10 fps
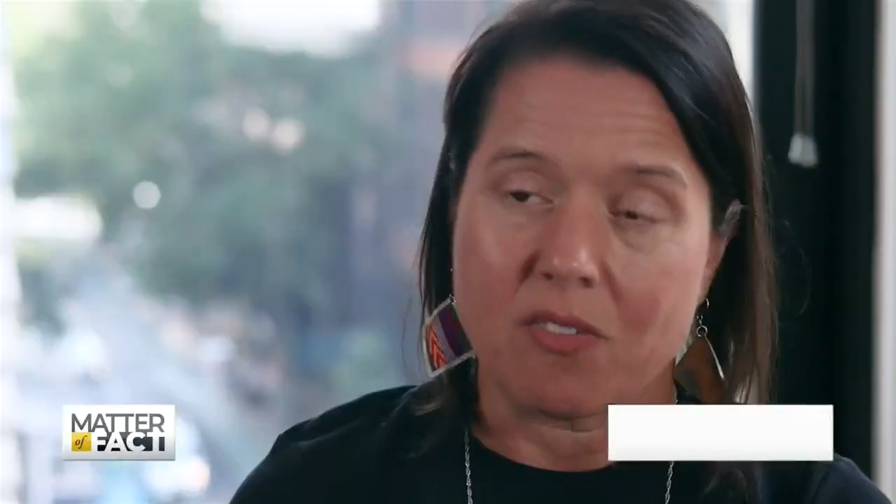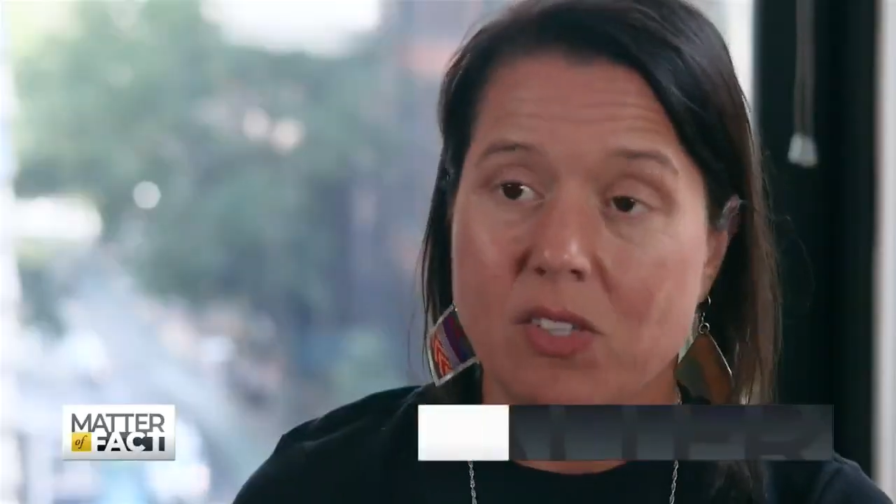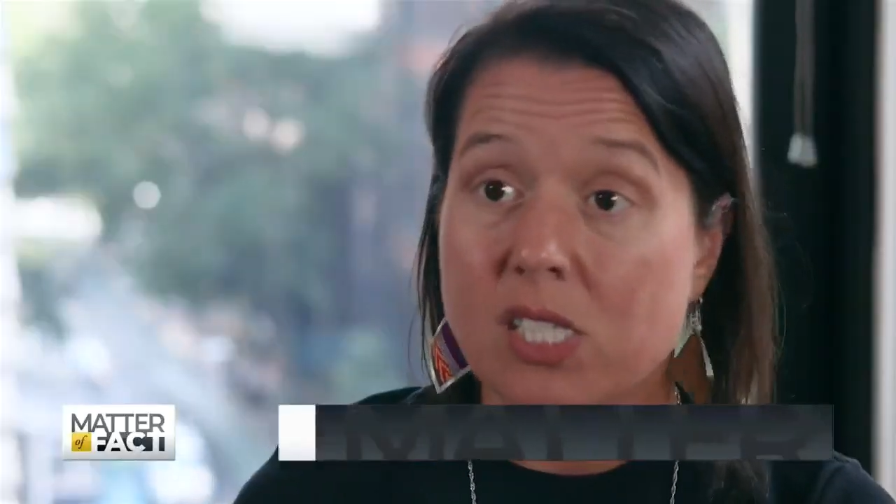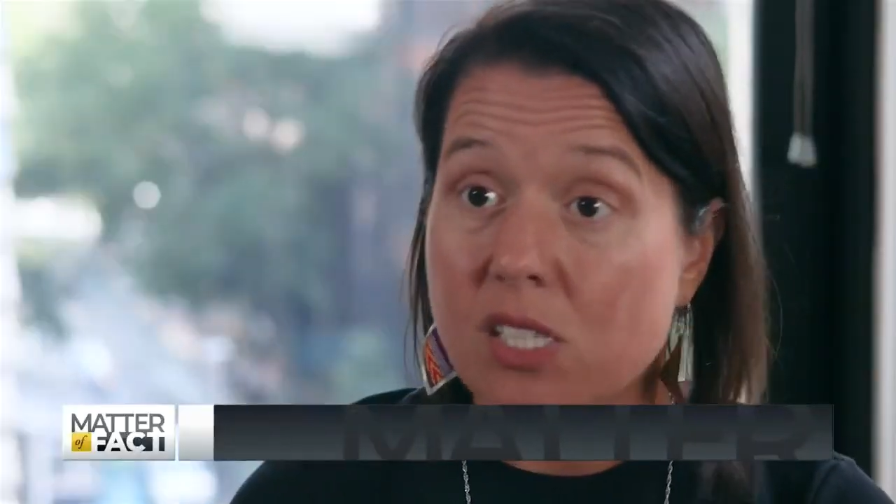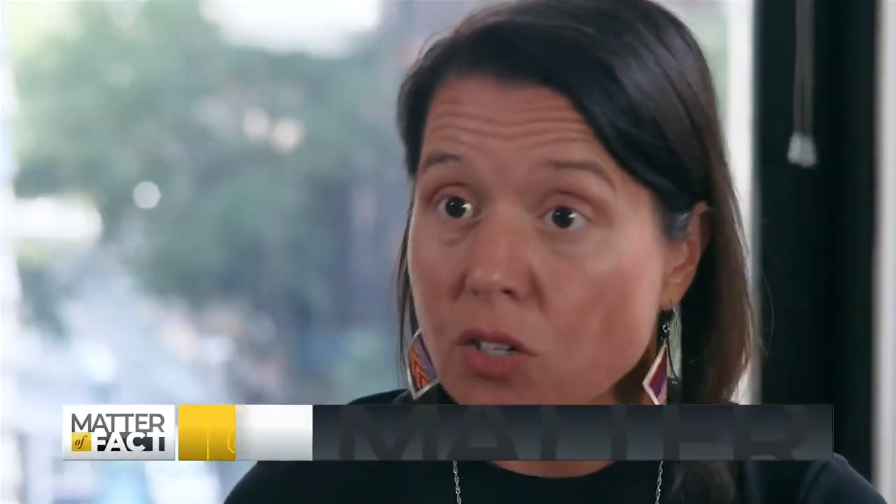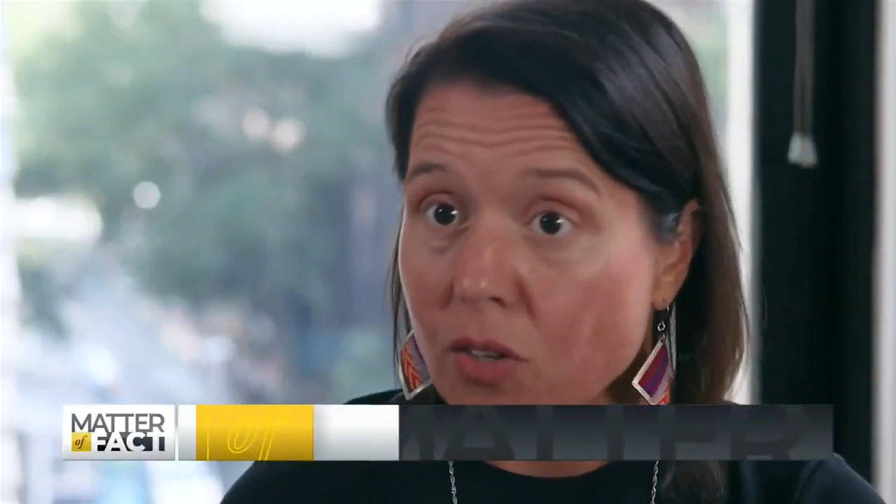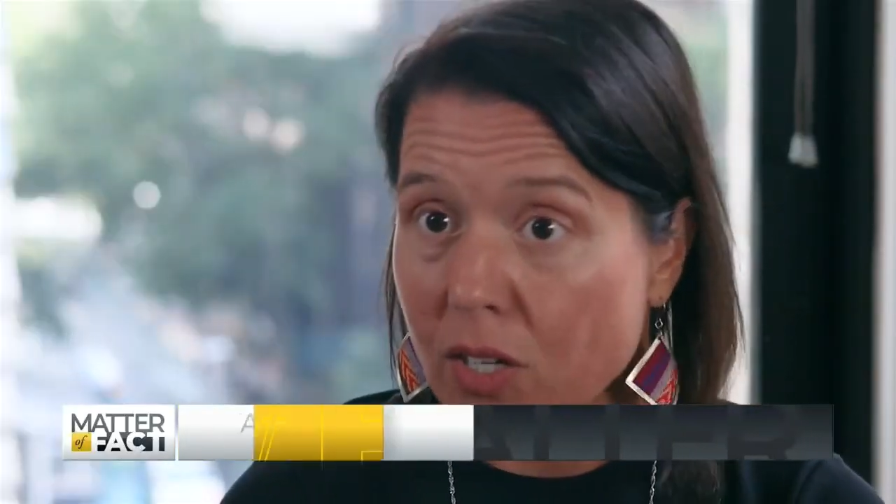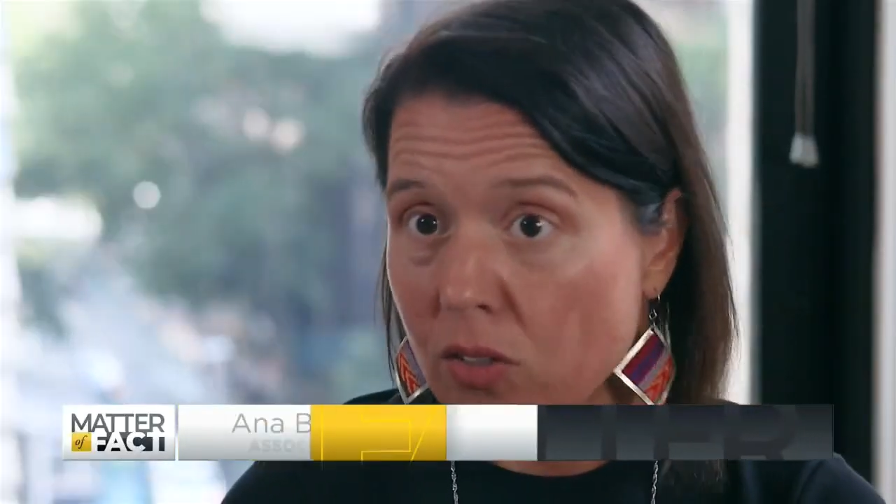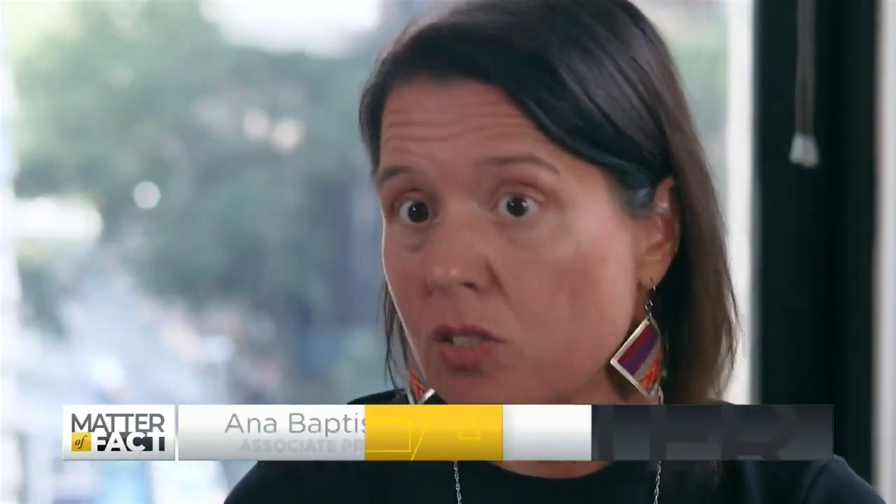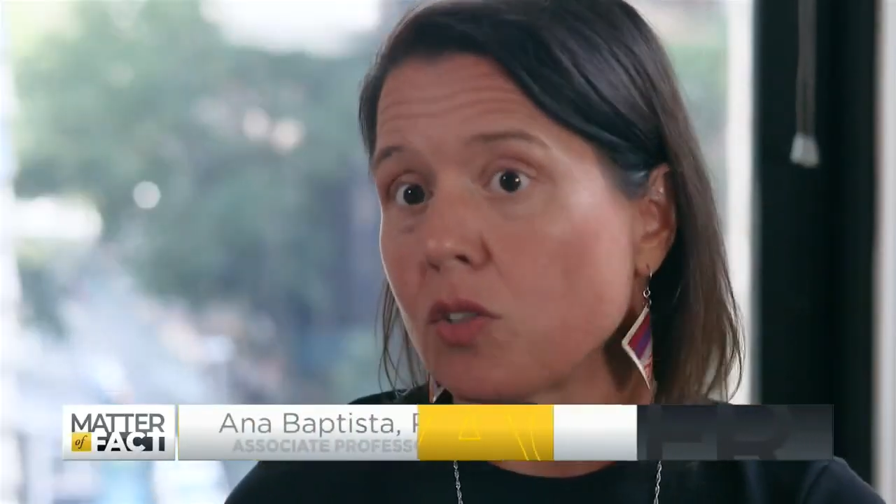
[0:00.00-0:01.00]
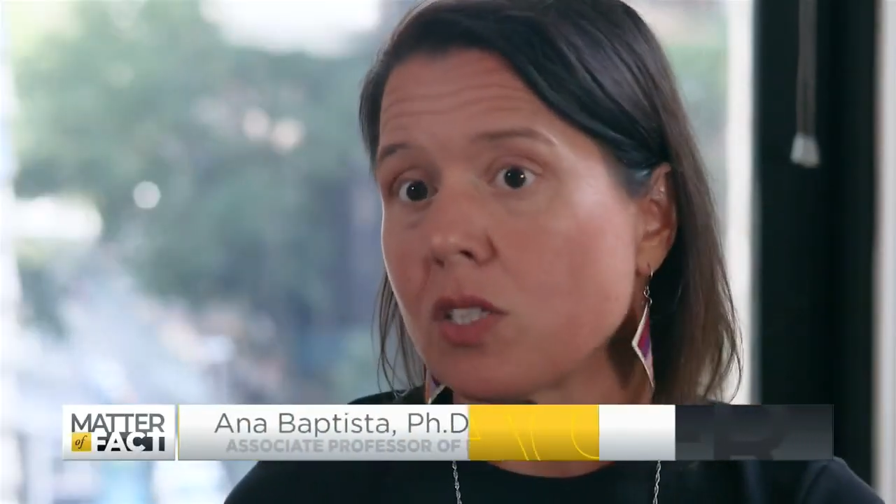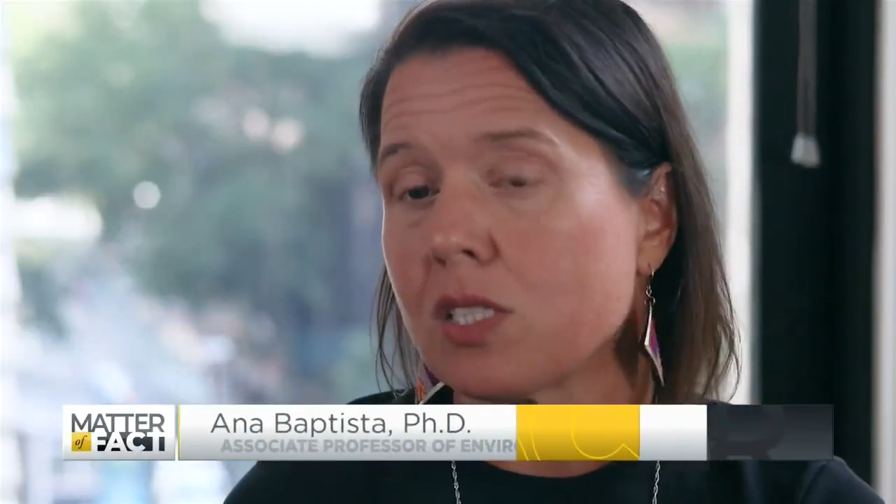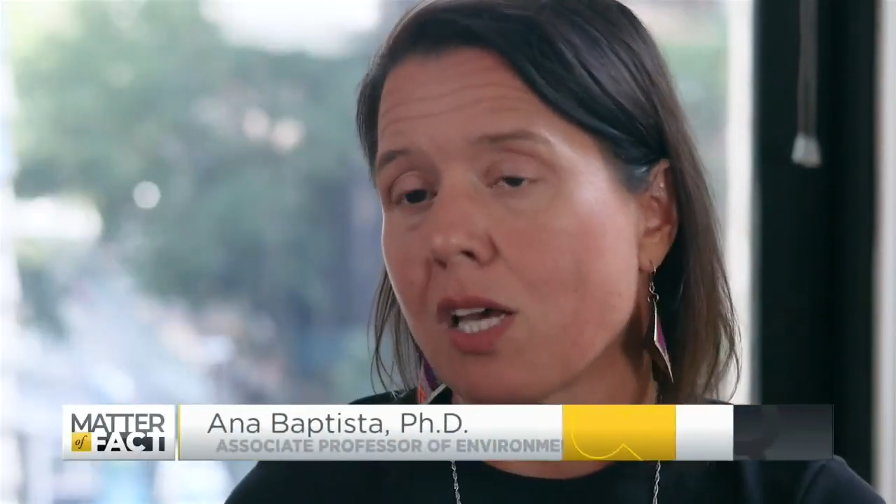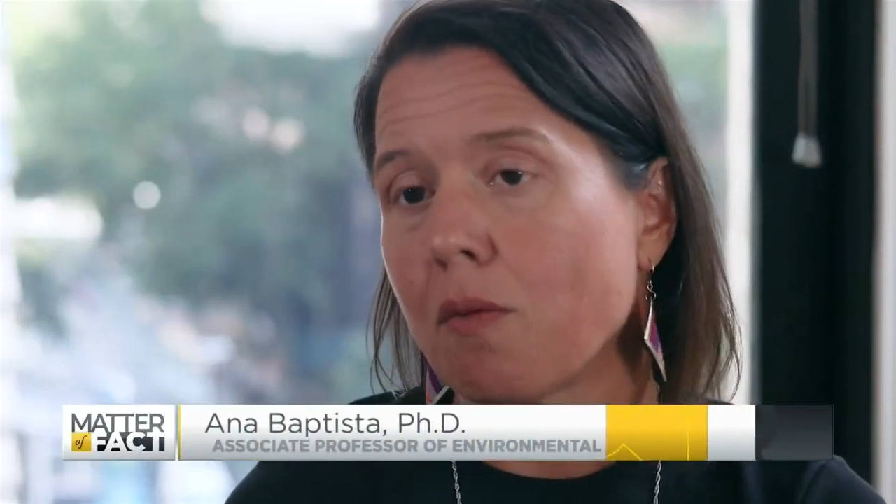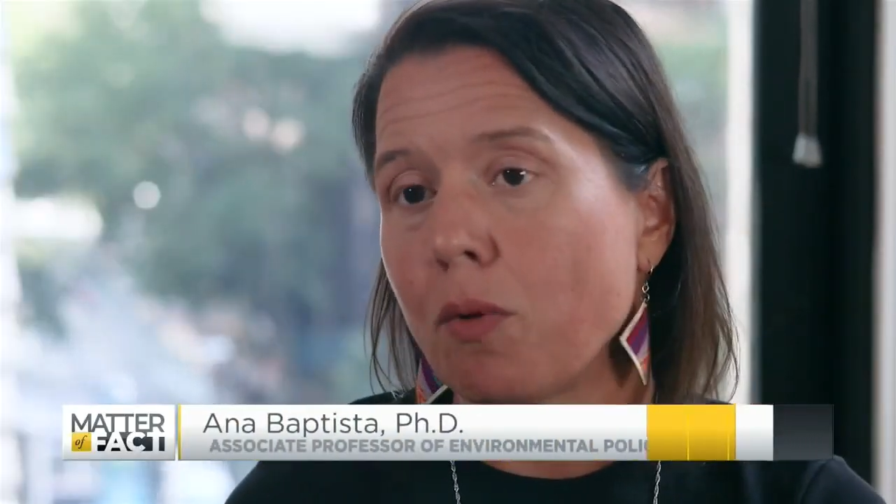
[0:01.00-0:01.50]
of incinerators, for
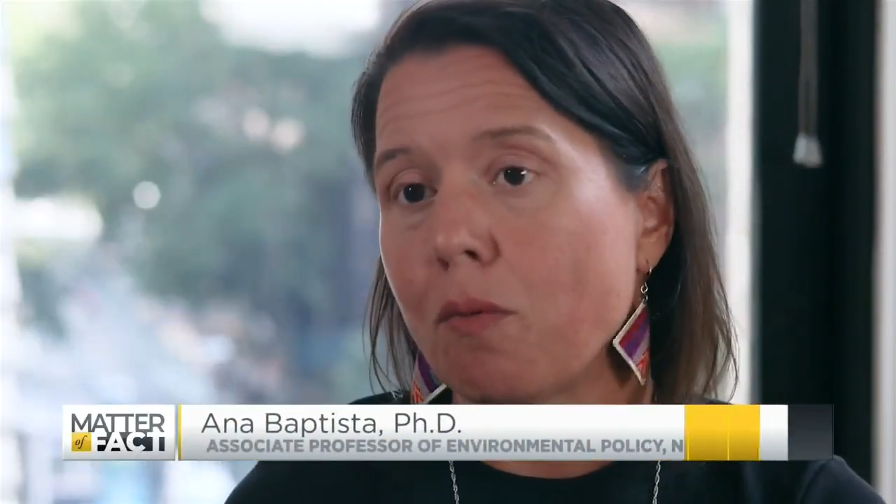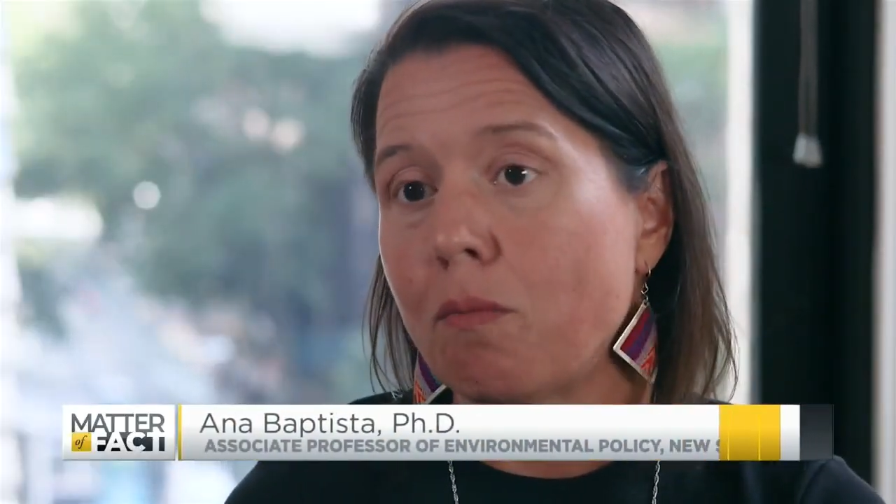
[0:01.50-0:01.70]
example,